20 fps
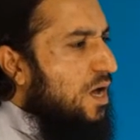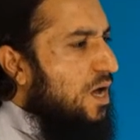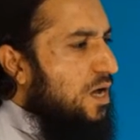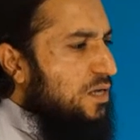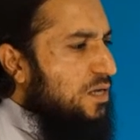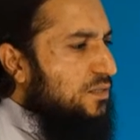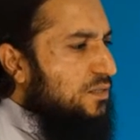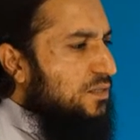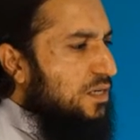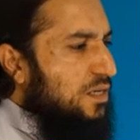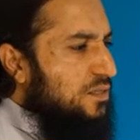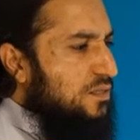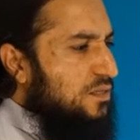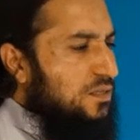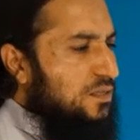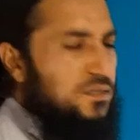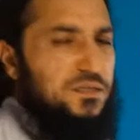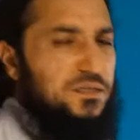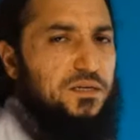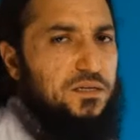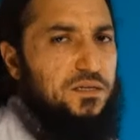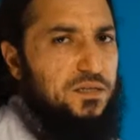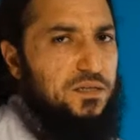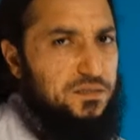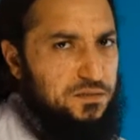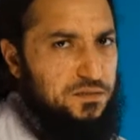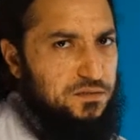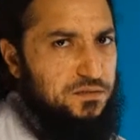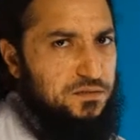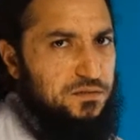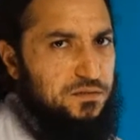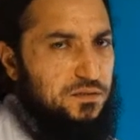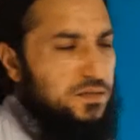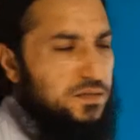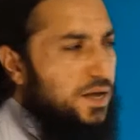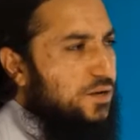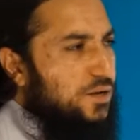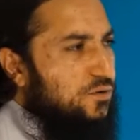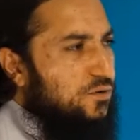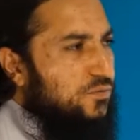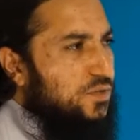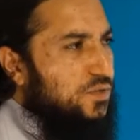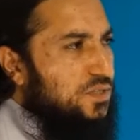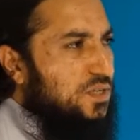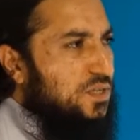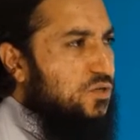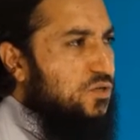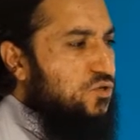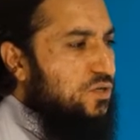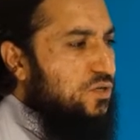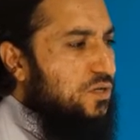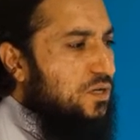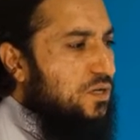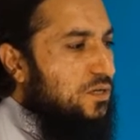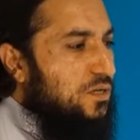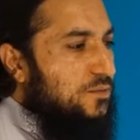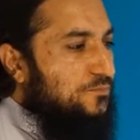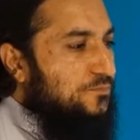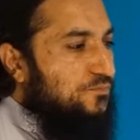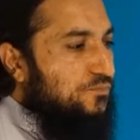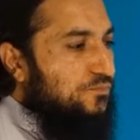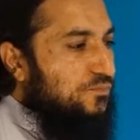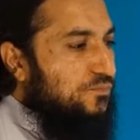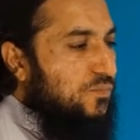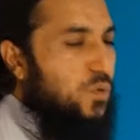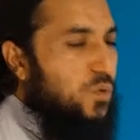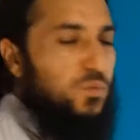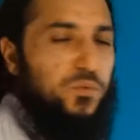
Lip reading: And that's it. That's the end of this session.